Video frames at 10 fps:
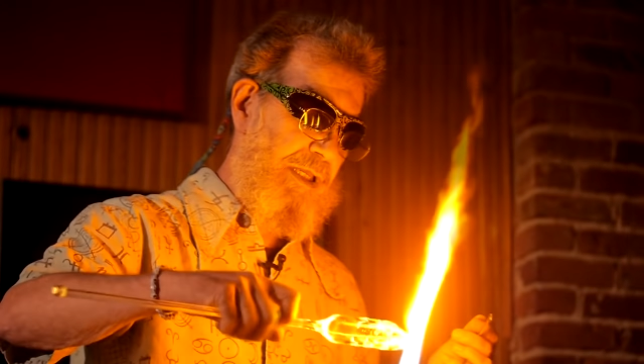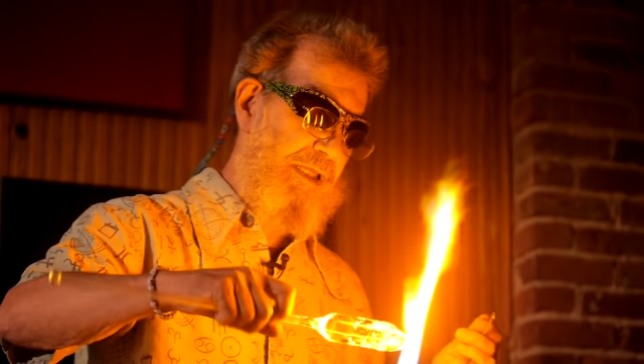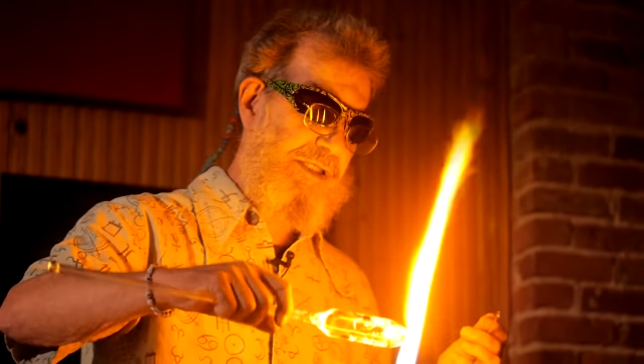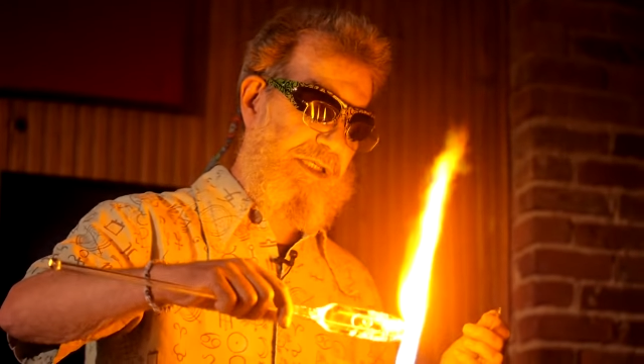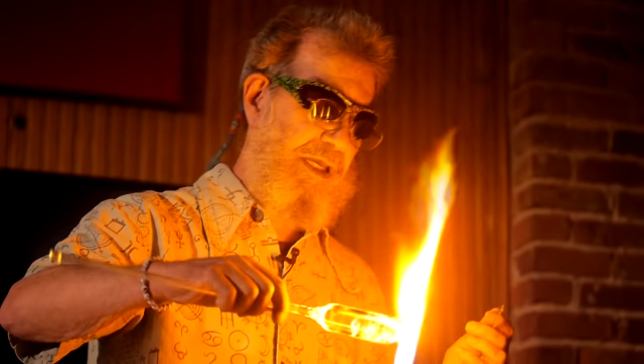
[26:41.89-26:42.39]

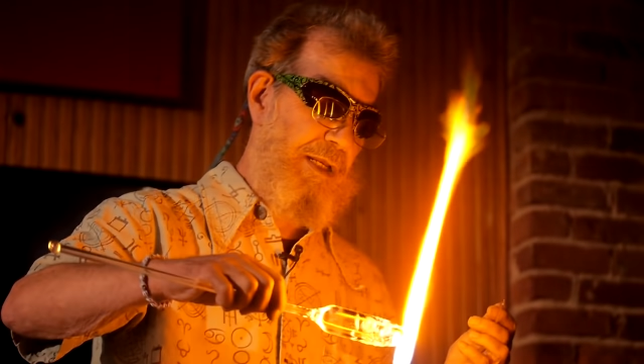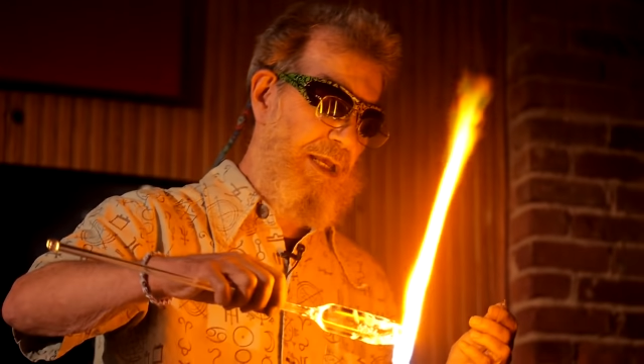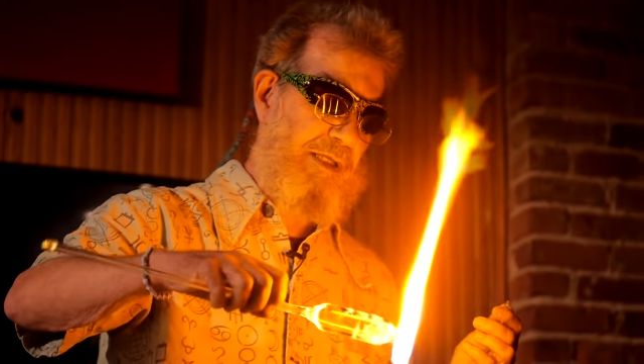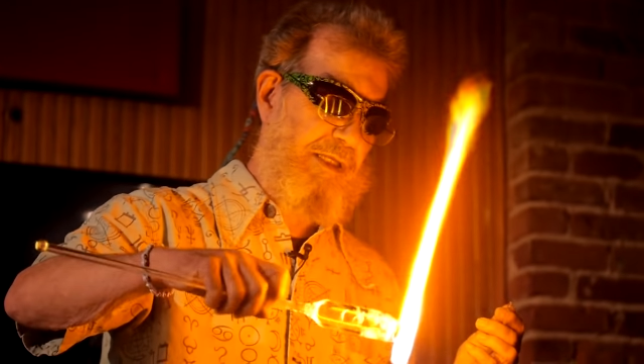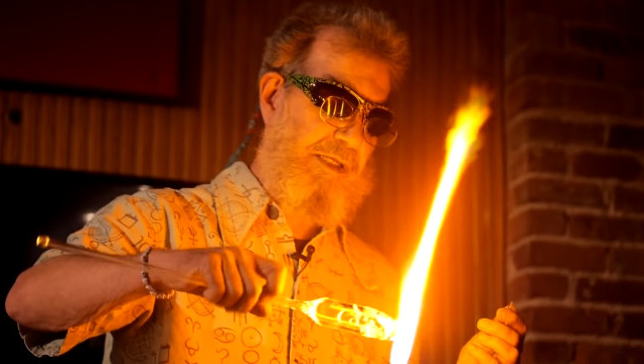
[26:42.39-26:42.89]
He said,
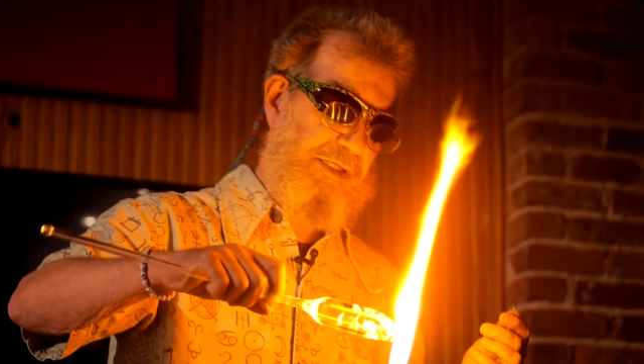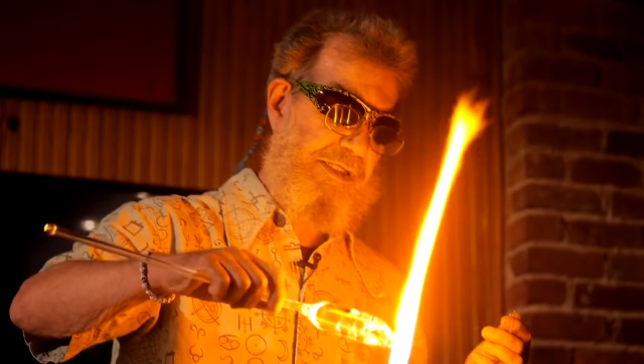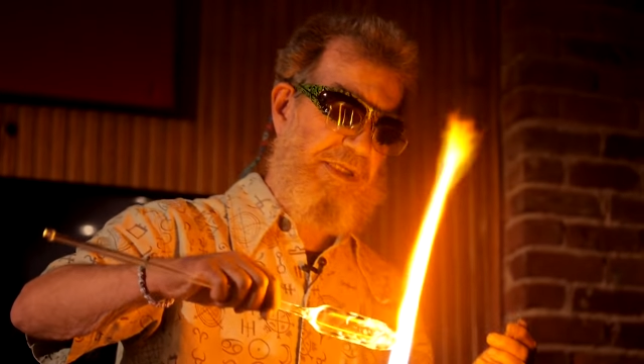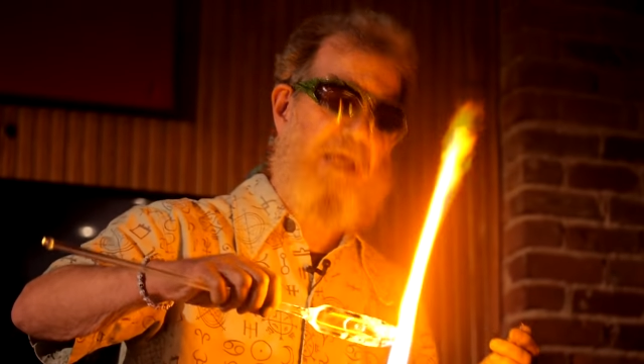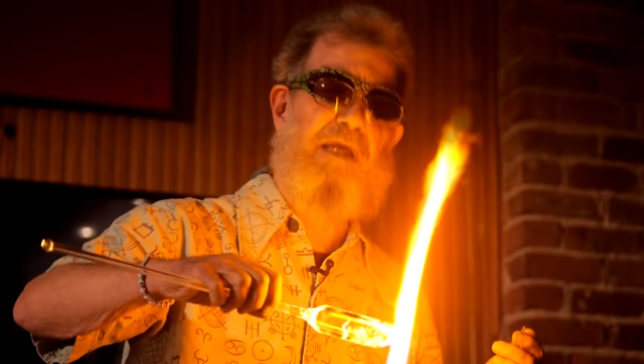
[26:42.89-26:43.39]
I didn't
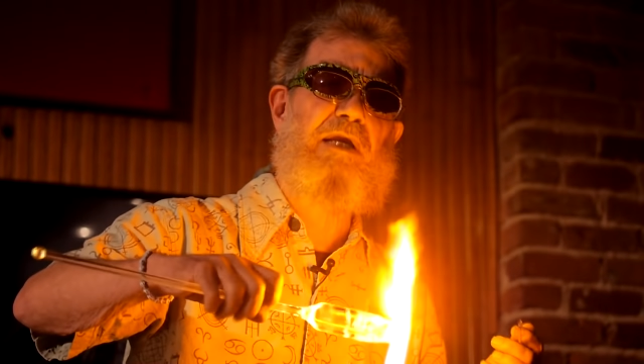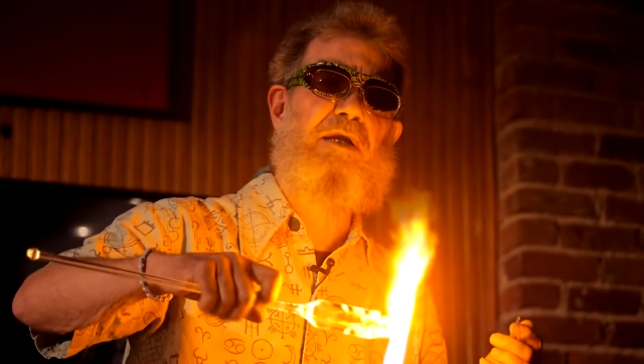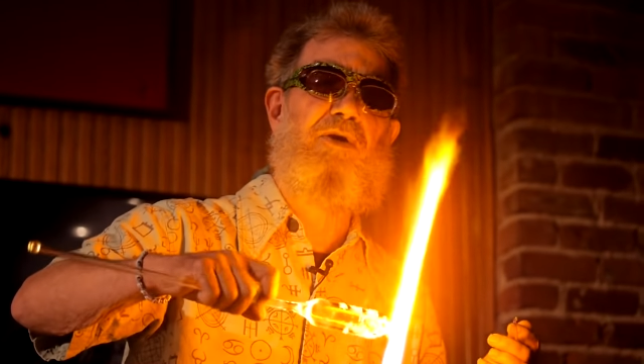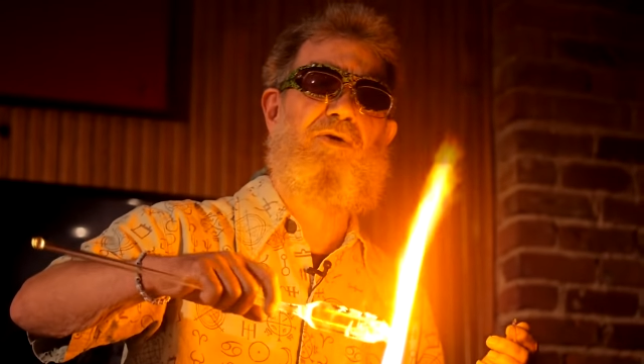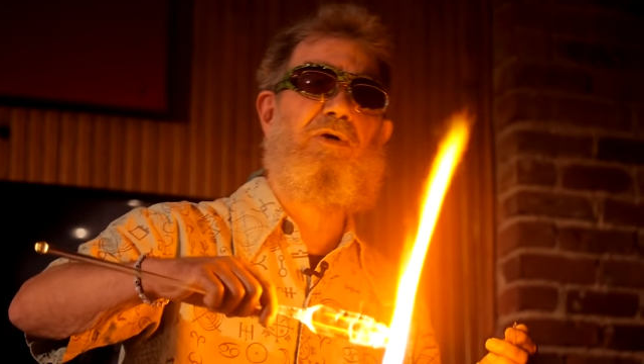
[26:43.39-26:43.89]

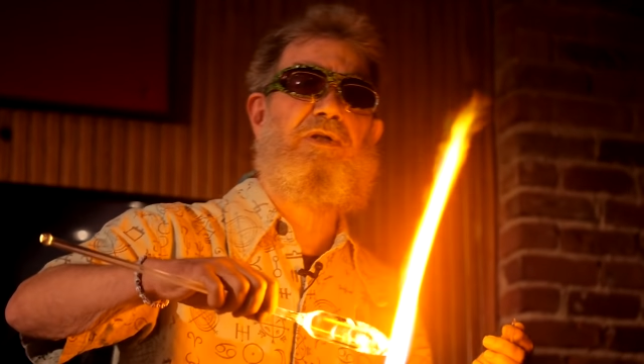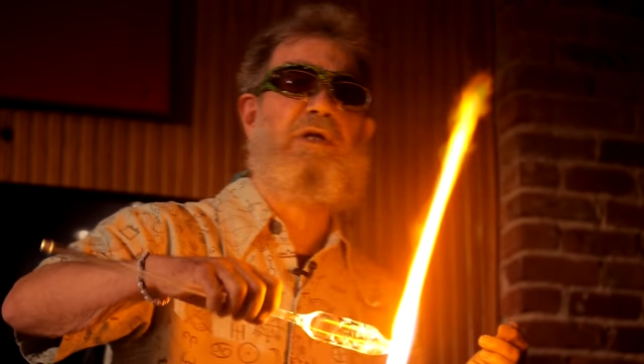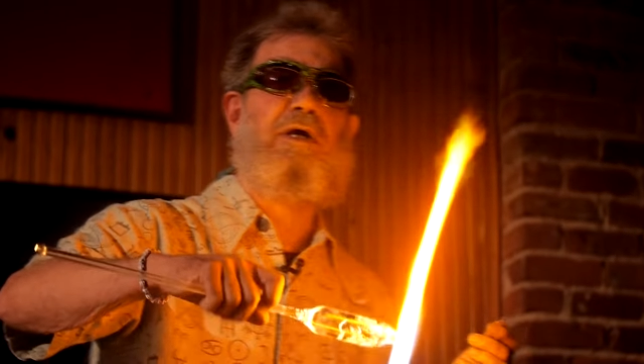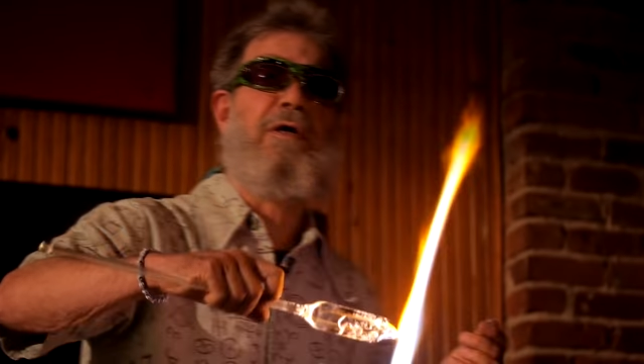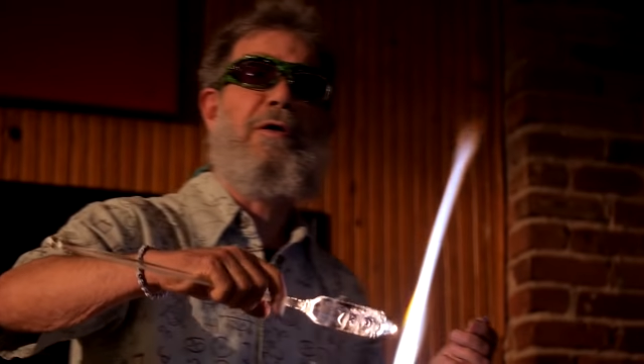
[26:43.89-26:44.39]
say, could
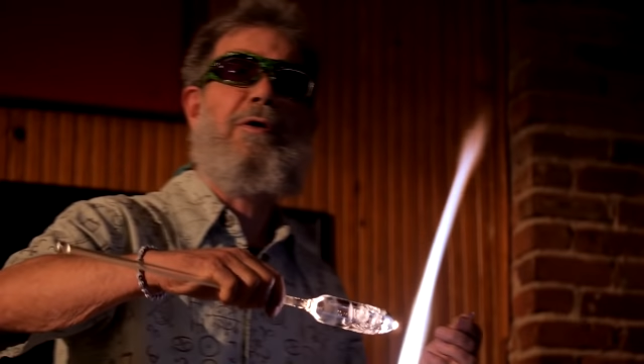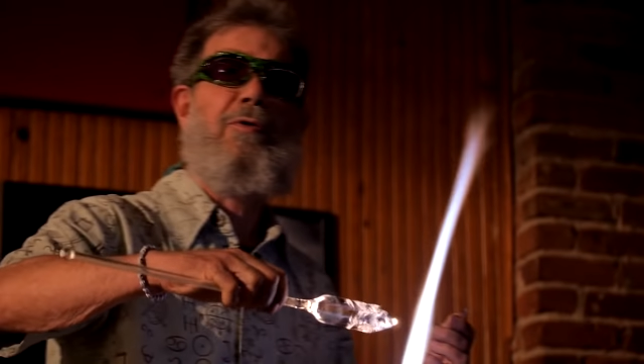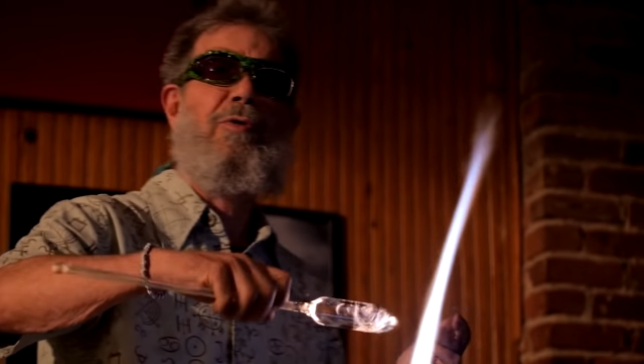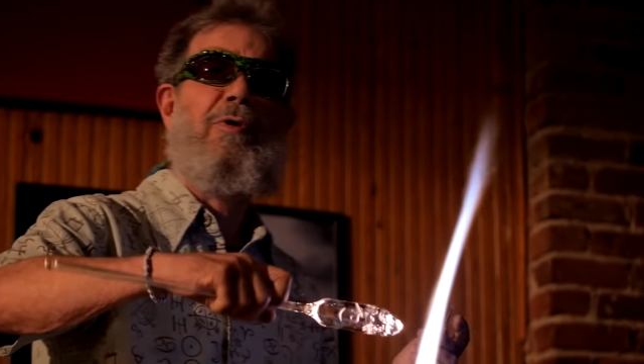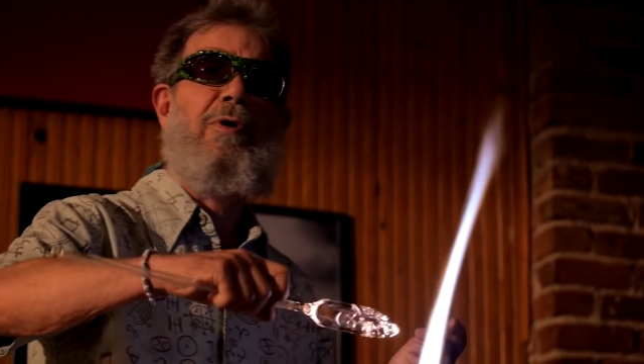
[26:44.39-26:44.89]
you?
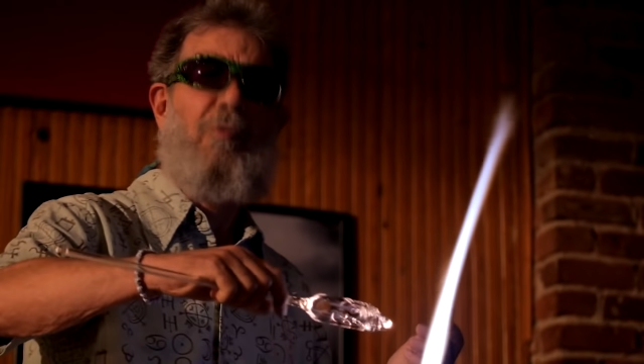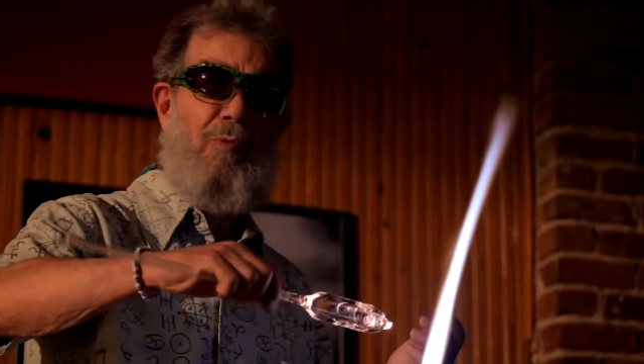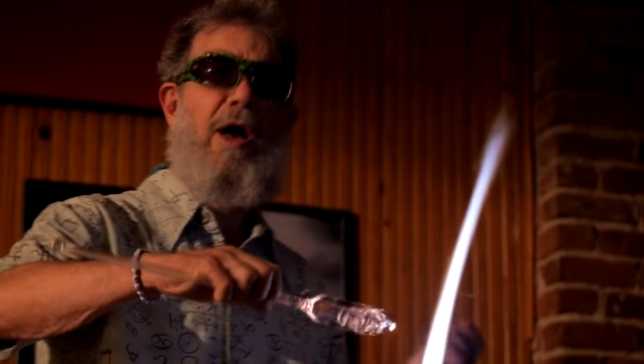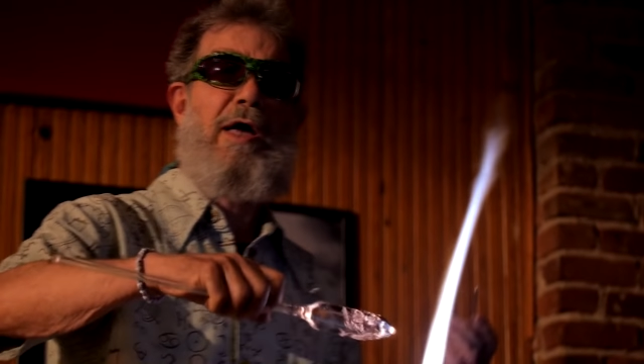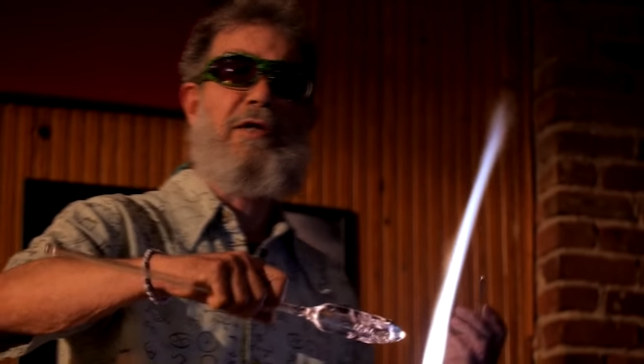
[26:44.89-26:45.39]

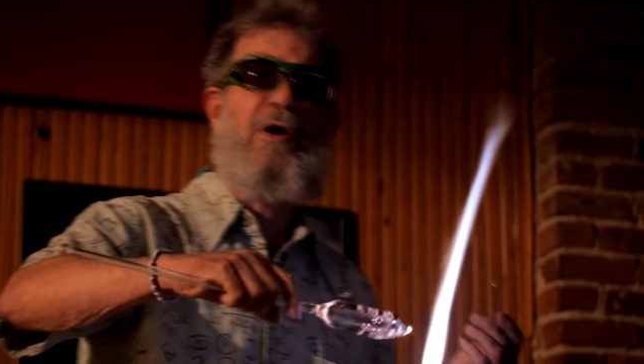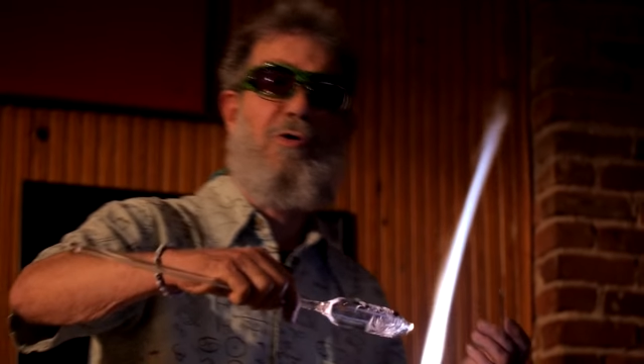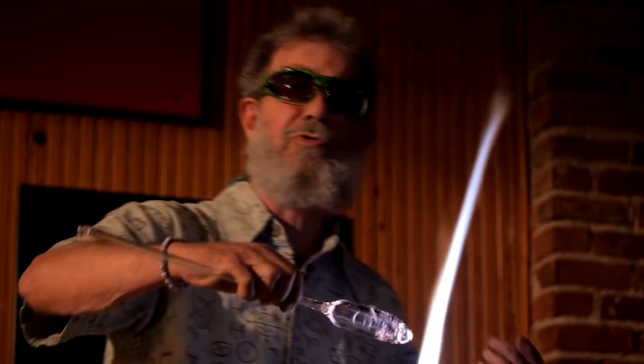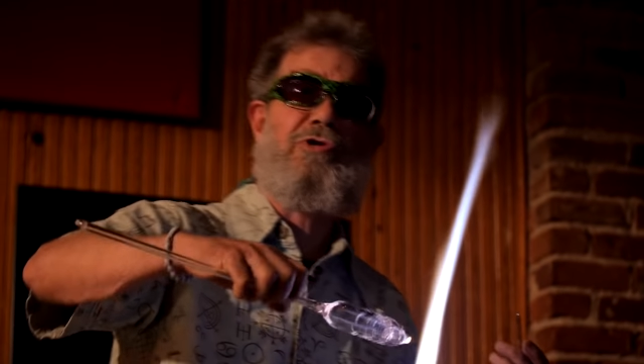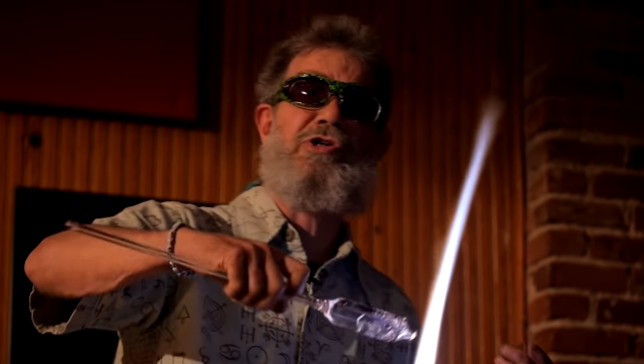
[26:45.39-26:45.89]
Why
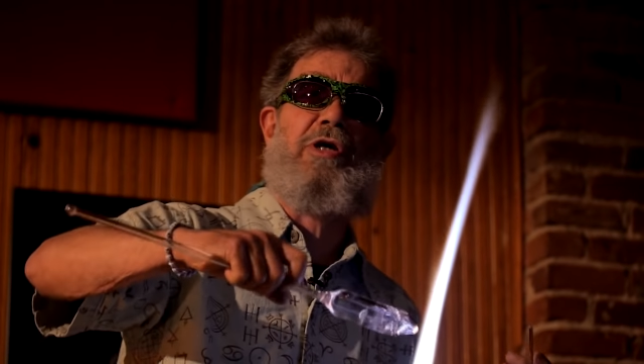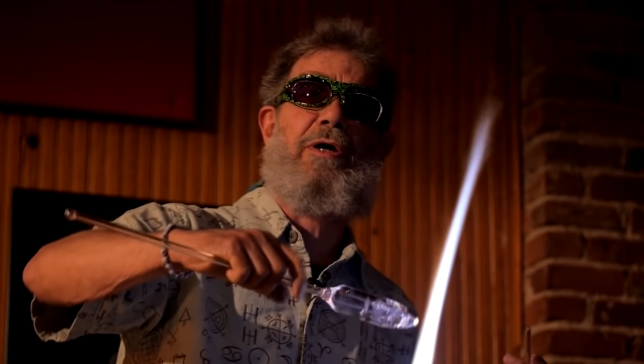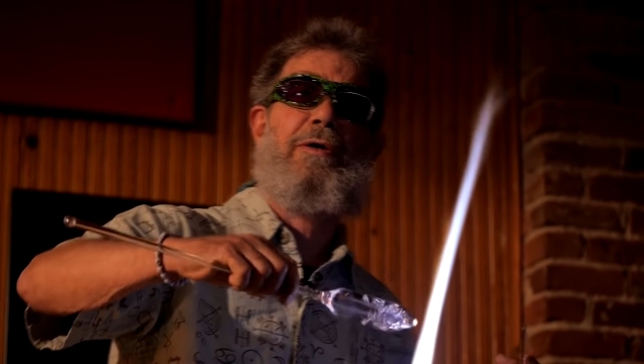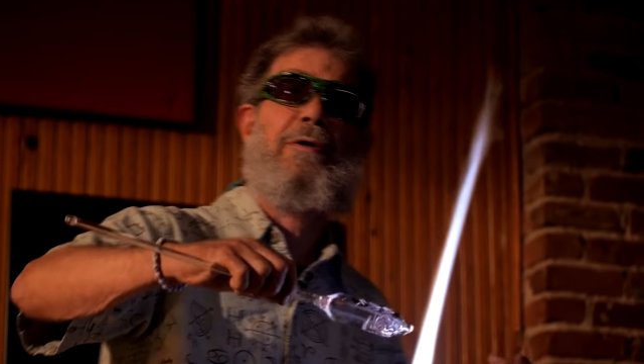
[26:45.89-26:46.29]
don't you?